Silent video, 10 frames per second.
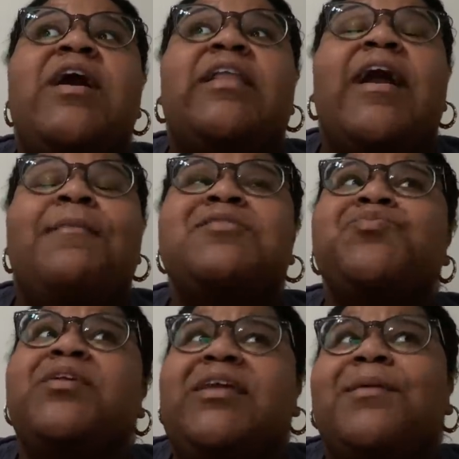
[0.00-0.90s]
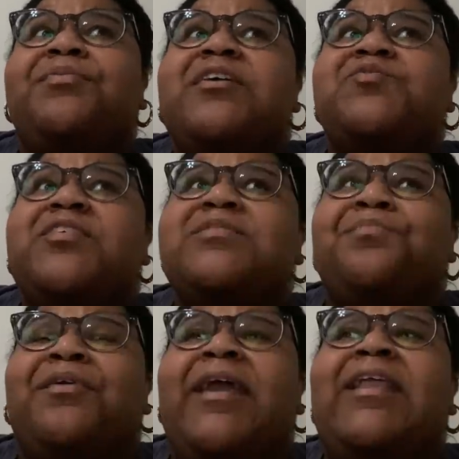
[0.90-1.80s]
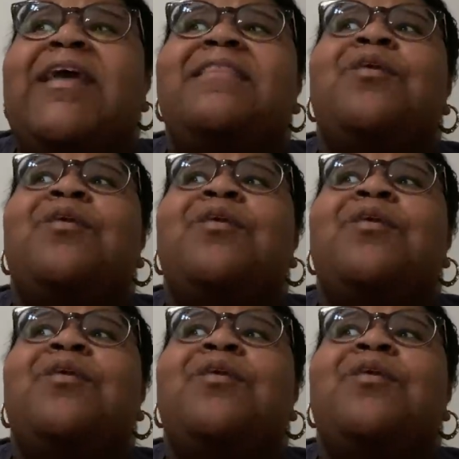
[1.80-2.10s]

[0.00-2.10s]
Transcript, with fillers: Like I'm just really impressed with this brand. And